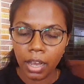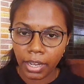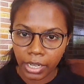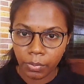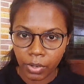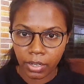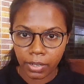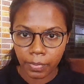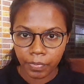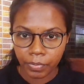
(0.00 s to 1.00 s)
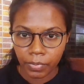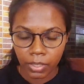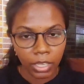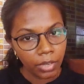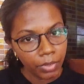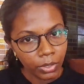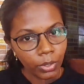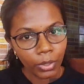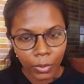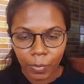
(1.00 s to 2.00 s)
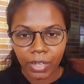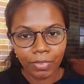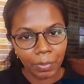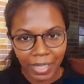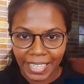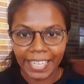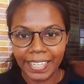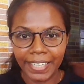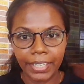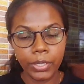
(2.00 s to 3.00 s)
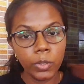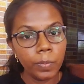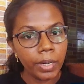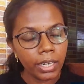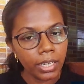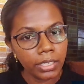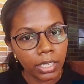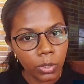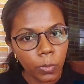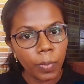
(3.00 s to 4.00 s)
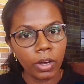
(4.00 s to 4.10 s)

agri work. Even though human will be needed, human in the loop